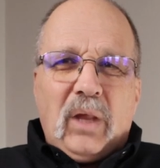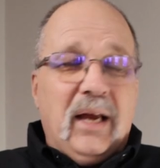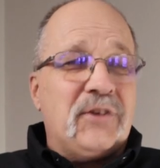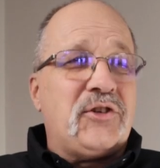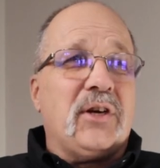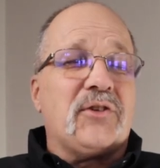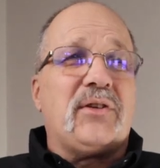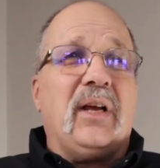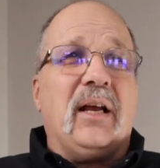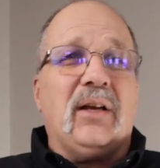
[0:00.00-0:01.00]

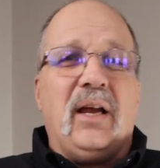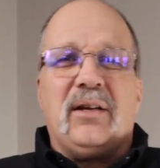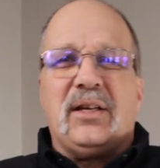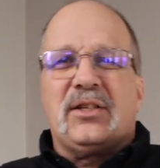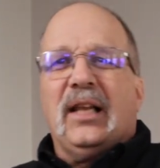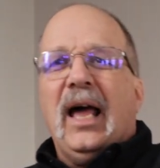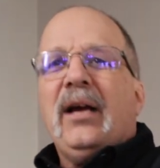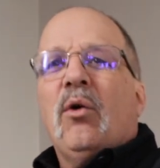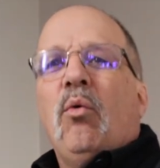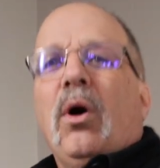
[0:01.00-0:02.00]
It is
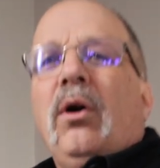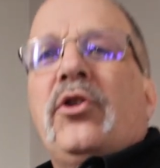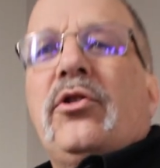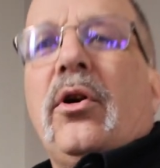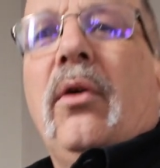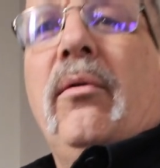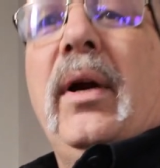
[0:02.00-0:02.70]
like a work shirt,